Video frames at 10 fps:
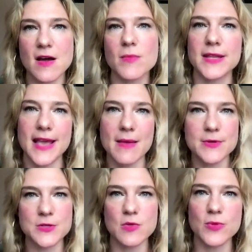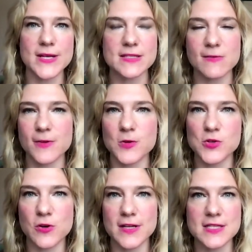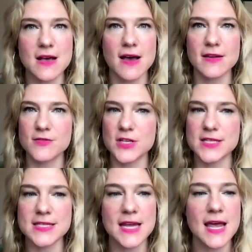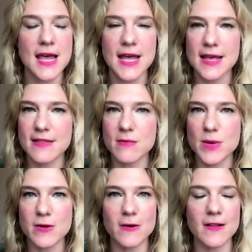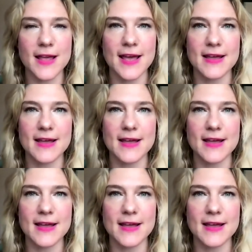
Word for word: it's not really able to embrace the future. It's kind of just in the middle.